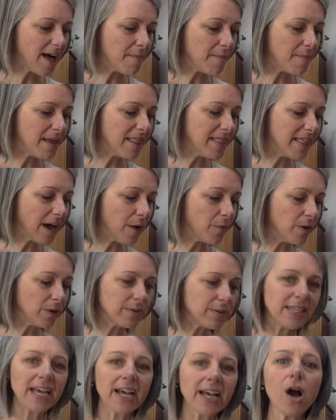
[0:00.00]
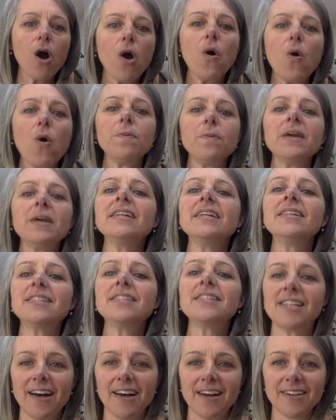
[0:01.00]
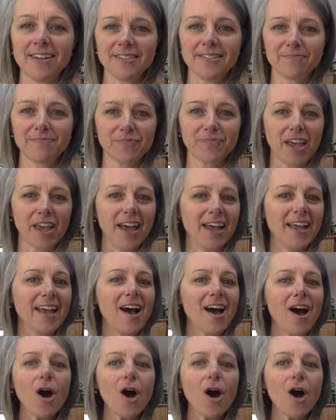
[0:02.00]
In that one, it was like, oh, pizza, okay?